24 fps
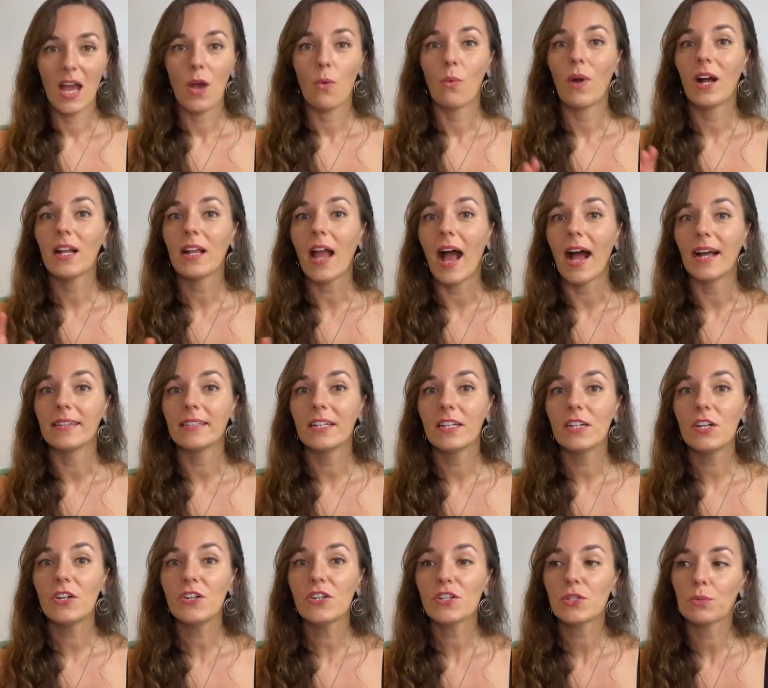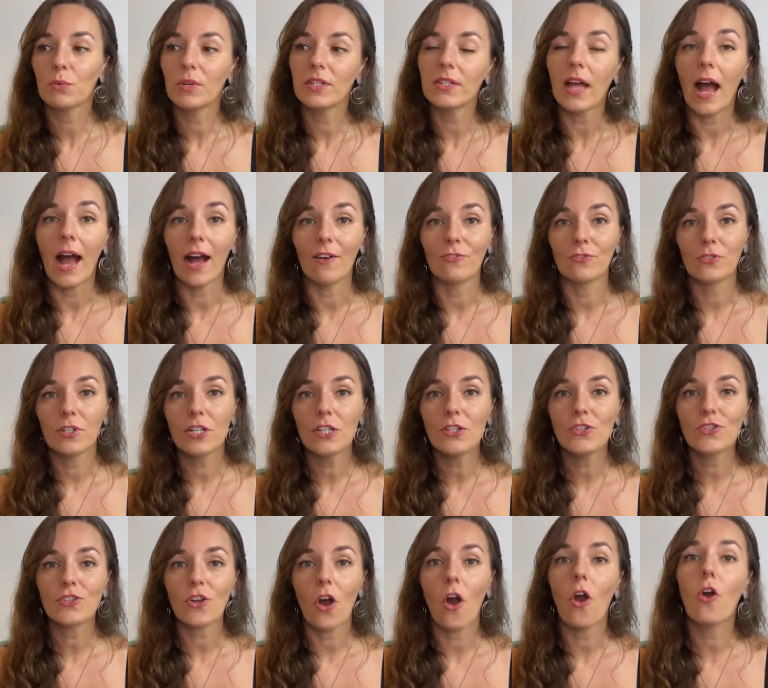while others with
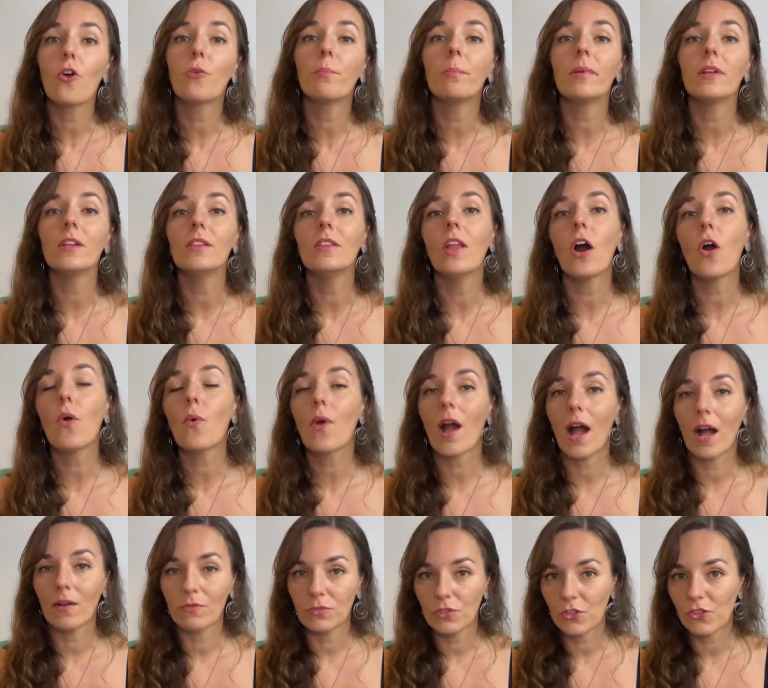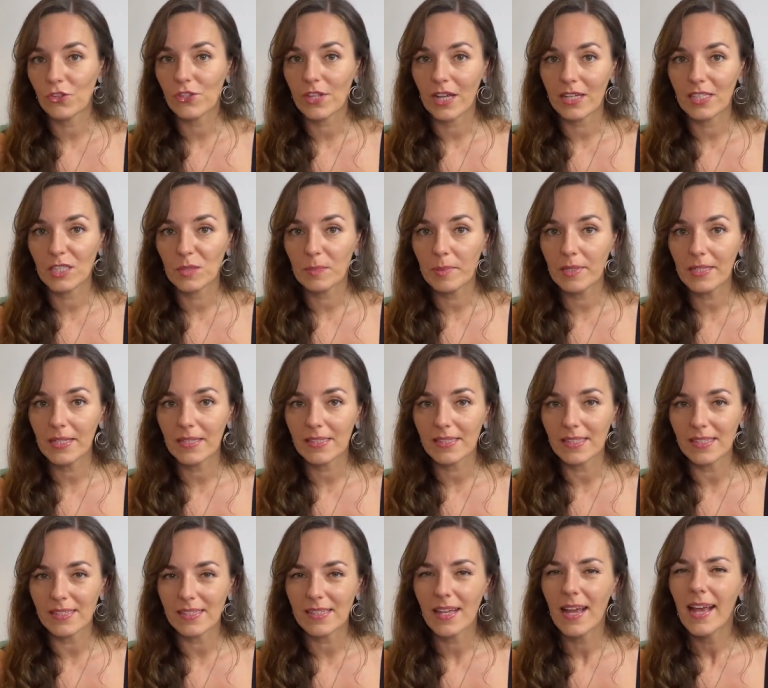average or below average sized
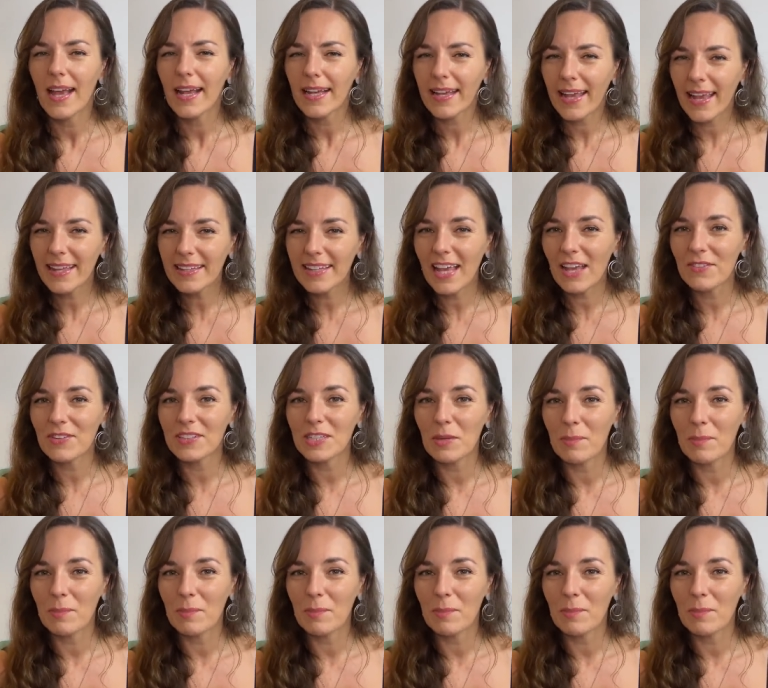penises can have an